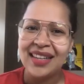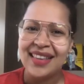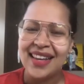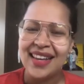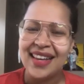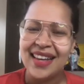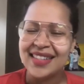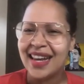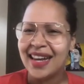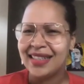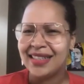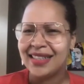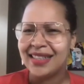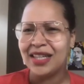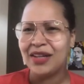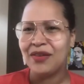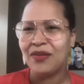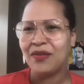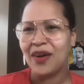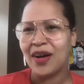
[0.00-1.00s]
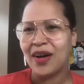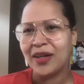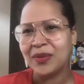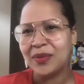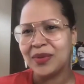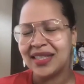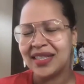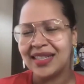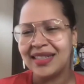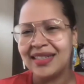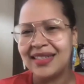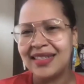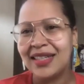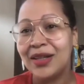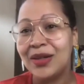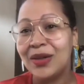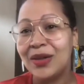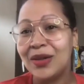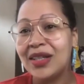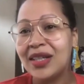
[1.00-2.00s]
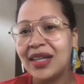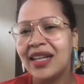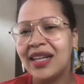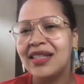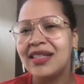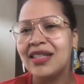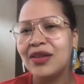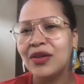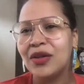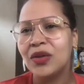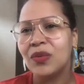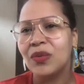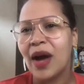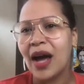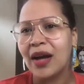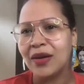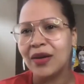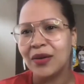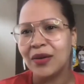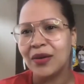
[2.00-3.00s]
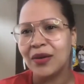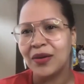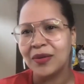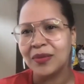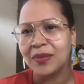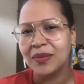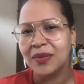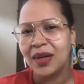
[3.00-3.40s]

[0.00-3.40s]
that saying defund was considered radical.